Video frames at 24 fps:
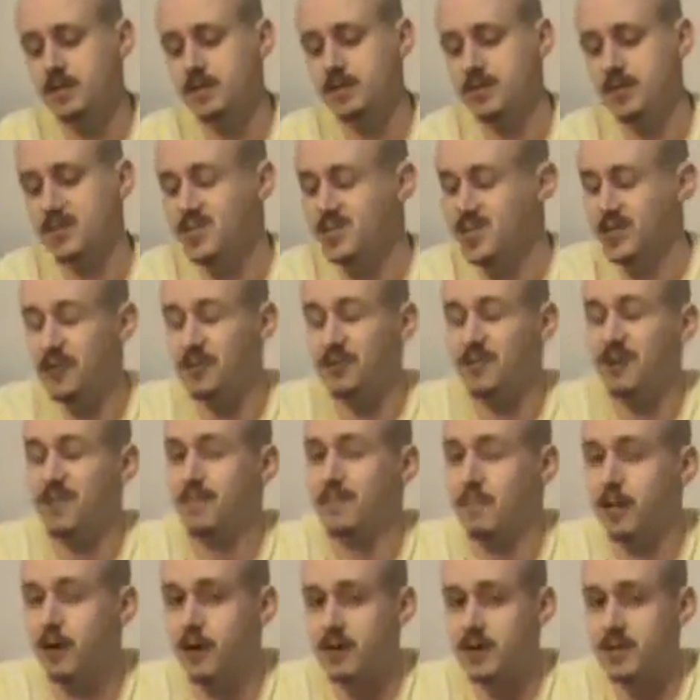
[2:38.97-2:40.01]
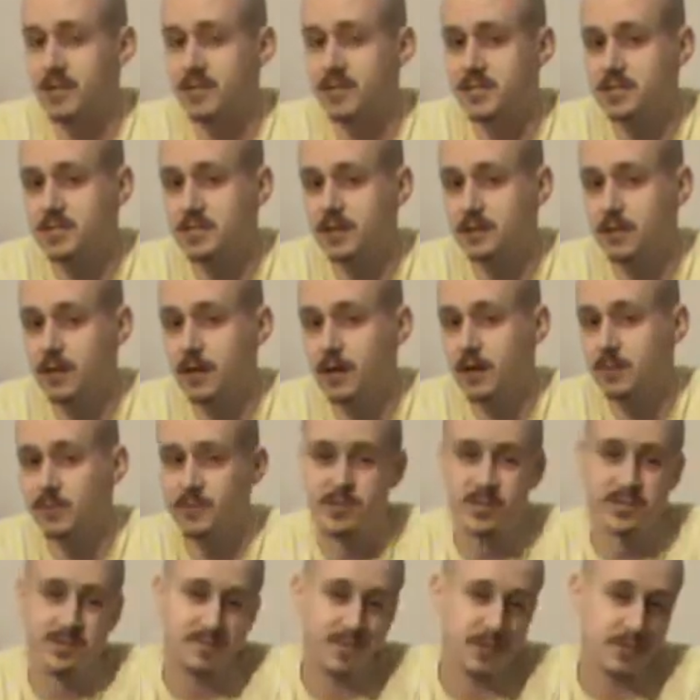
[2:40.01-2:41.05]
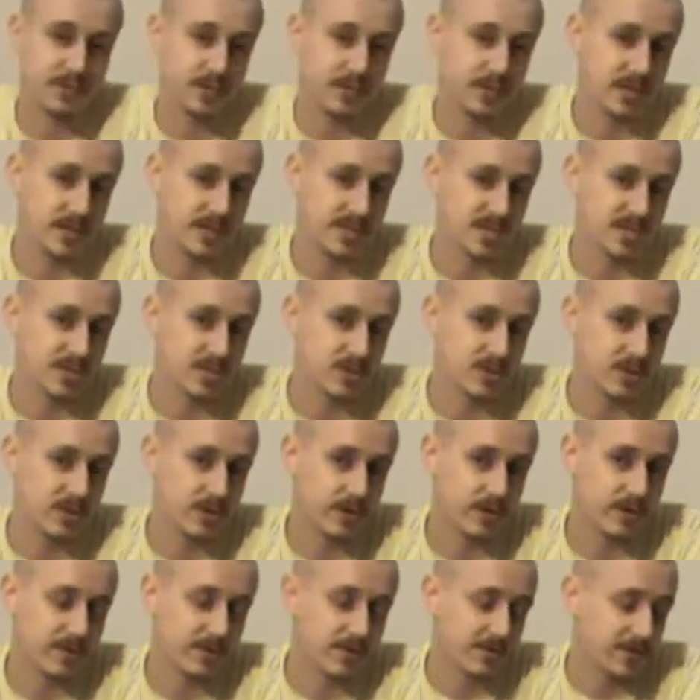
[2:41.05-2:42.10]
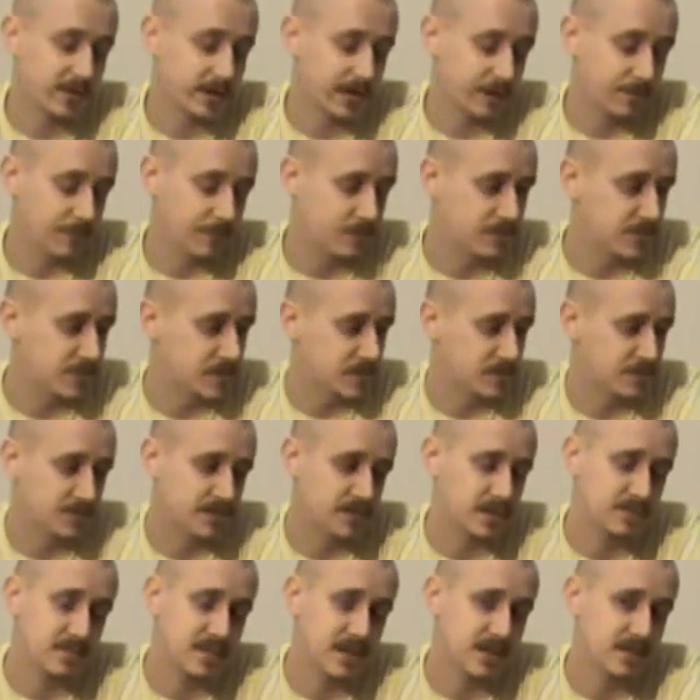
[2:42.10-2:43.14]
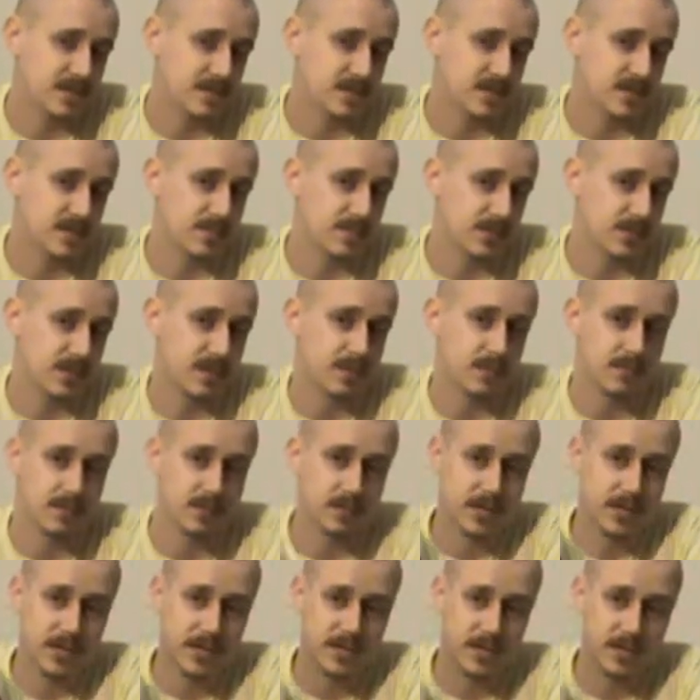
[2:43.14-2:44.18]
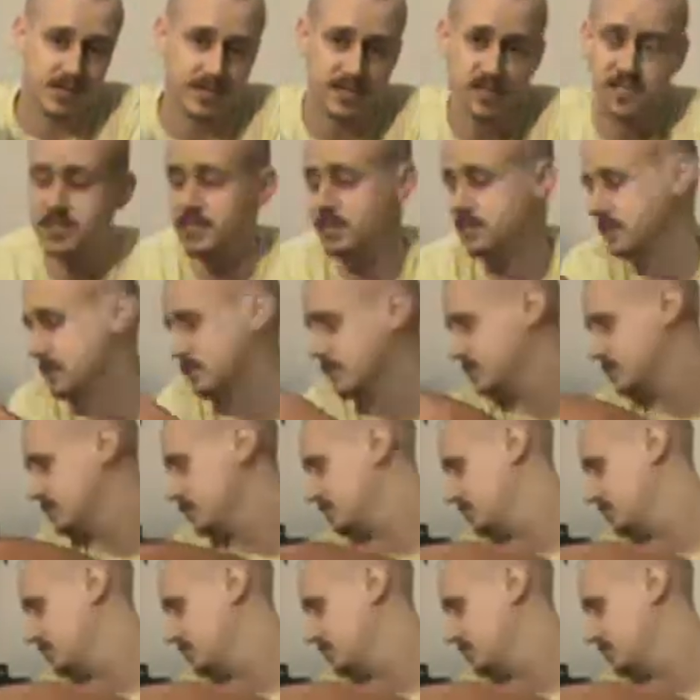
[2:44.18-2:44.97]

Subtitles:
this center grip boss, which is going to be a really nice tutorial for anyone who's interested in making something like this.